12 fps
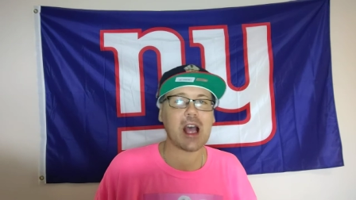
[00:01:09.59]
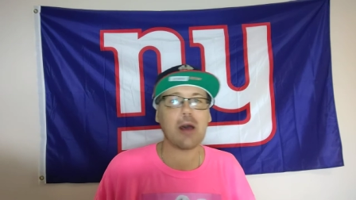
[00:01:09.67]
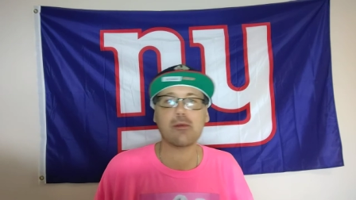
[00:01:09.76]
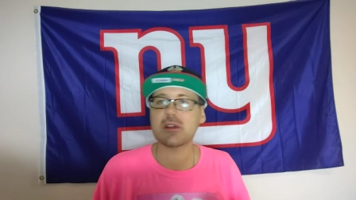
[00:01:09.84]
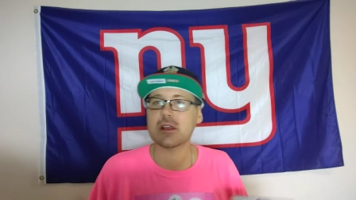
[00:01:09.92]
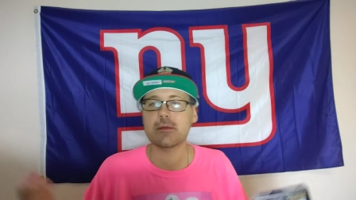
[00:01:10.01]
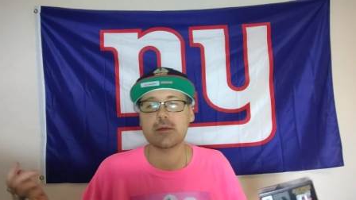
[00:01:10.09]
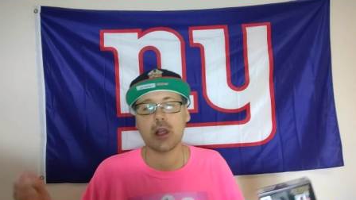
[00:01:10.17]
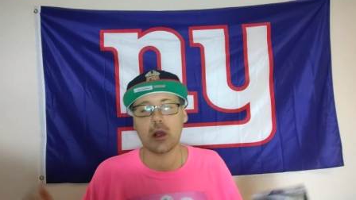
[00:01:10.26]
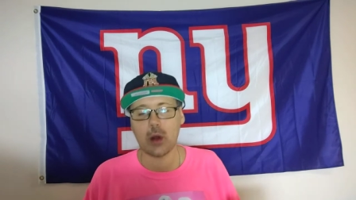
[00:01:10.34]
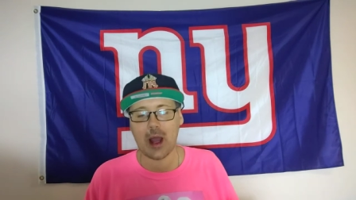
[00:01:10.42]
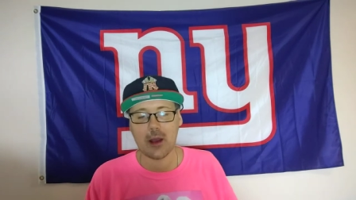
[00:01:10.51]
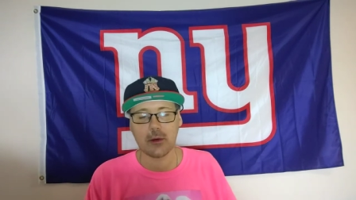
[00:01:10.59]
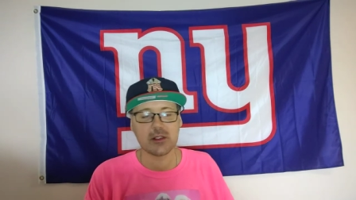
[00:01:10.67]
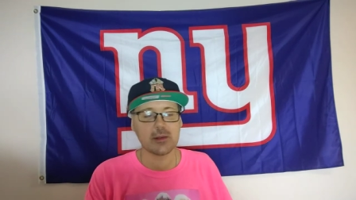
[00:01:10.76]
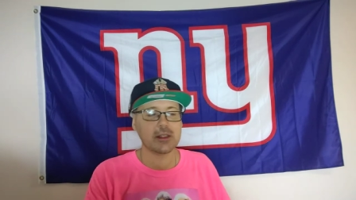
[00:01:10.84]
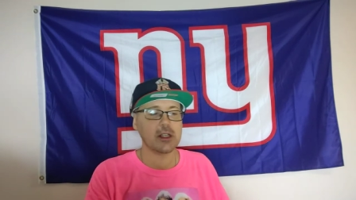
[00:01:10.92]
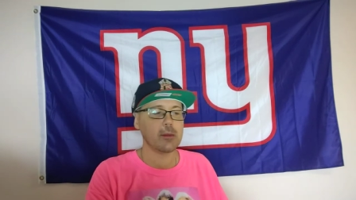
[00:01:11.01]
I always
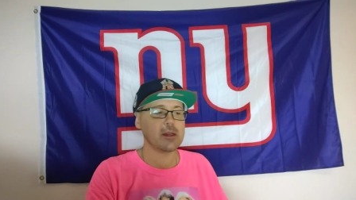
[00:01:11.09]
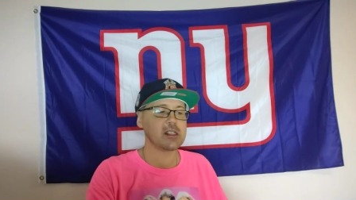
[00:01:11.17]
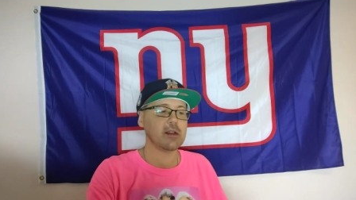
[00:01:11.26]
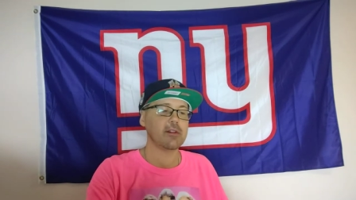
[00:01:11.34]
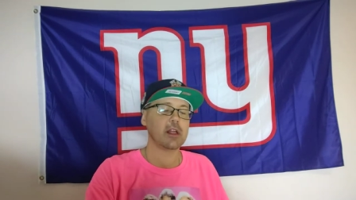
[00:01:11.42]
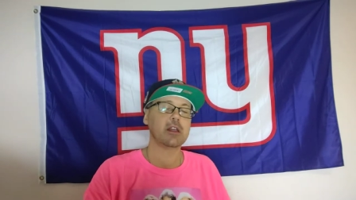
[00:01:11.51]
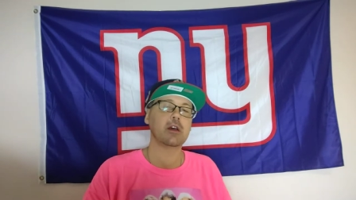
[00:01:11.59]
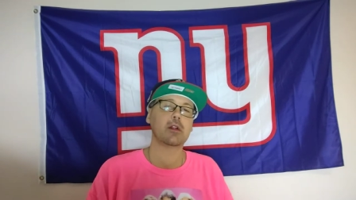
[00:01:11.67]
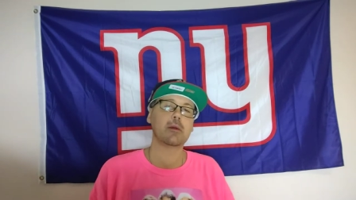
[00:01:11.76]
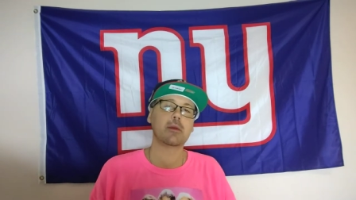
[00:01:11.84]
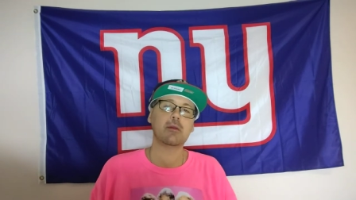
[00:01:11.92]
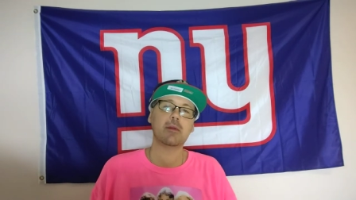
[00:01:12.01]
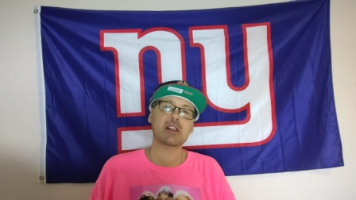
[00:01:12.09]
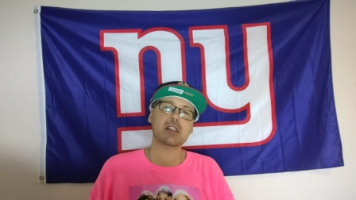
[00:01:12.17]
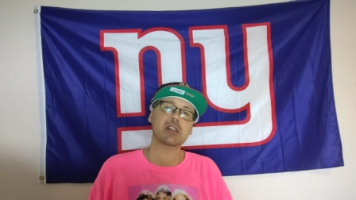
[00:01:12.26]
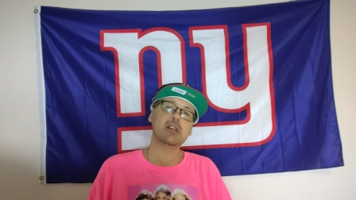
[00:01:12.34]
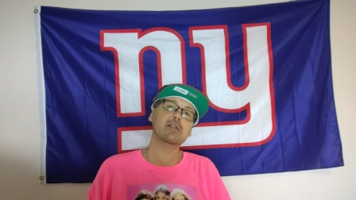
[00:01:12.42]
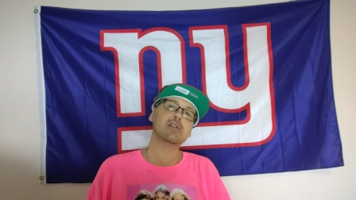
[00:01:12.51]
be telling myself, like, yo, let me get my
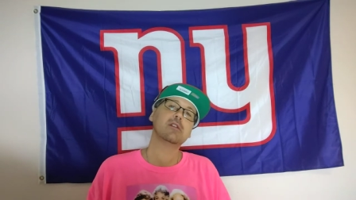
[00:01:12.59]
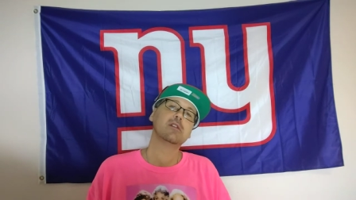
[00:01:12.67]
sleeves.